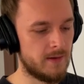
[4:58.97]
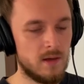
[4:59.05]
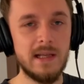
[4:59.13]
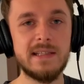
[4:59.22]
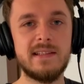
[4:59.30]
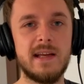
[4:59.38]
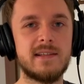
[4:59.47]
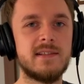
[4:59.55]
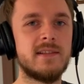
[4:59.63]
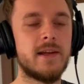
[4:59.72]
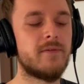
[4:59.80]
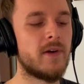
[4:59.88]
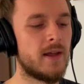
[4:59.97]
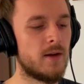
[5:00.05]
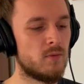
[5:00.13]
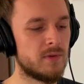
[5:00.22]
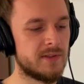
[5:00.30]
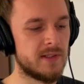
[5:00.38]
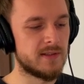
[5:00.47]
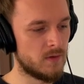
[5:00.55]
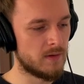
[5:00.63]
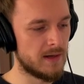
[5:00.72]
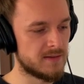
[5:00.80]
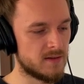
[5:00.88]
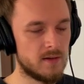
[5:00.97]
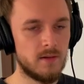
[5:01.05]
Last accent I've added was this riser.